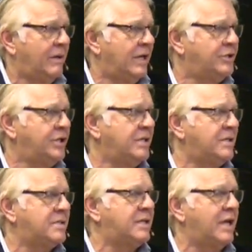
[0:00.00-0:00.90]
That
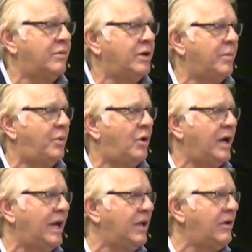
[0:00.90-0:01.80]
Jesus said when you're
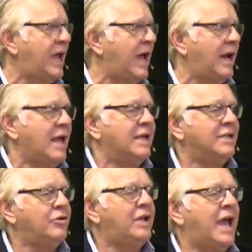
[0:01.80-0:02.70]
born again,
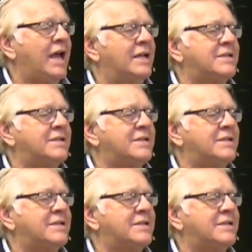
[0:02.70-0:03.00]
you can't